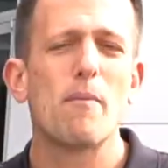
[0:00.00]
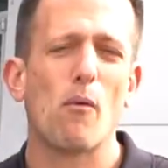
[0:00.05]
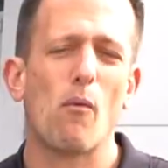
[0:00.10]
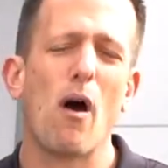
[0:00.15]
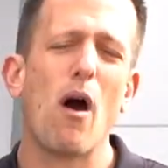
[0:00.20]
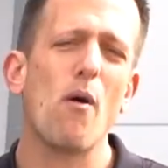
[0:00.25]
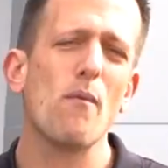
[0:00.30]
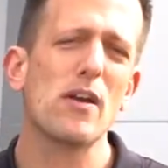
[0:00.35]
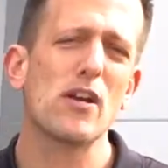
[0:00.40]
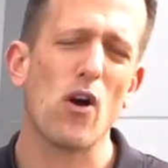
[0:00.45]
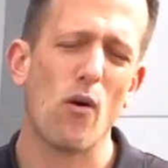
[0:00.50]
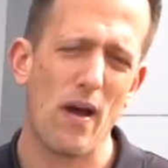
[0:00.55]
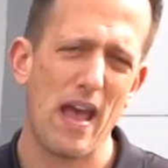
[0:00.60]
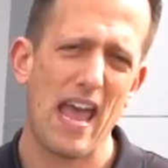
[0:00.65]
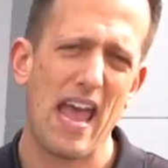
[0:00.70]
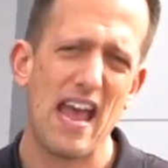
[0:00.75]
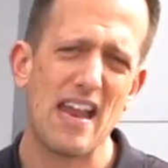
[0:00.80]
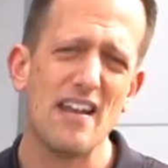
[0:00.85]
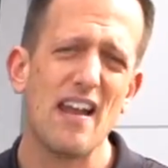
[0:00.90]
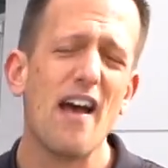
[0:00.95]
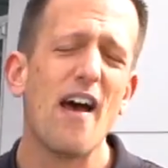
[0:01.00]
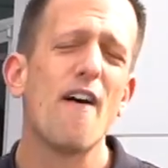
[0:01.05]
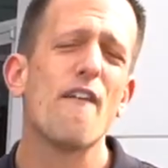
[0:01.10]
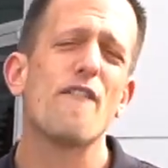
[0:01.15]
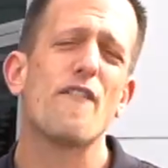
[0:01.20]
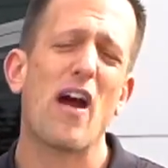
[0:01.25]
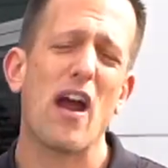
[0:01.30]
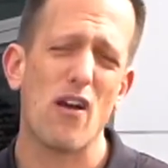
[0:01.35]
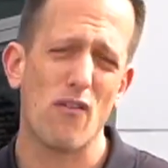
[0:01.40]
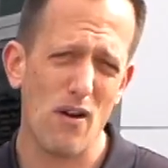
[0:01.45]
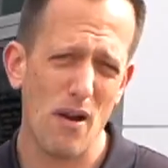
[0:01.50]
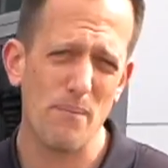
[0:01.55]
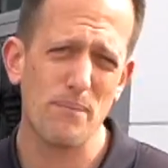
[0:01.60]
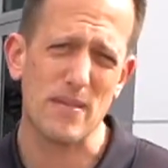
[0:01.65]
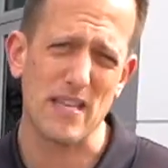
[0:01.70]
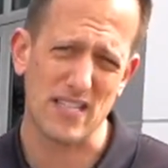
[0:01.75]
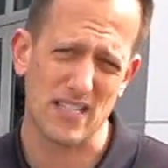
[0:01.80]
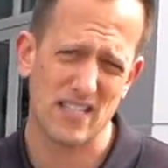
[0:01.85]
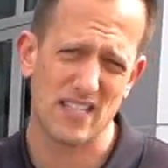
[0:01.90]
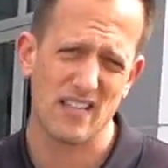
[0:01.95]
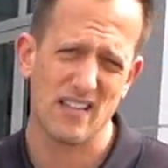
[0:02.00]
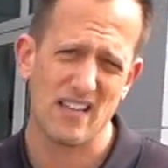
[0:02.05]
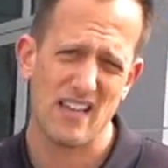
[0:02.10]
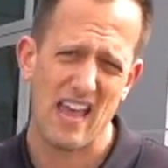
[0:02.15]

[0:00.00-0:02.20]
but why don't we go ahead, fire up this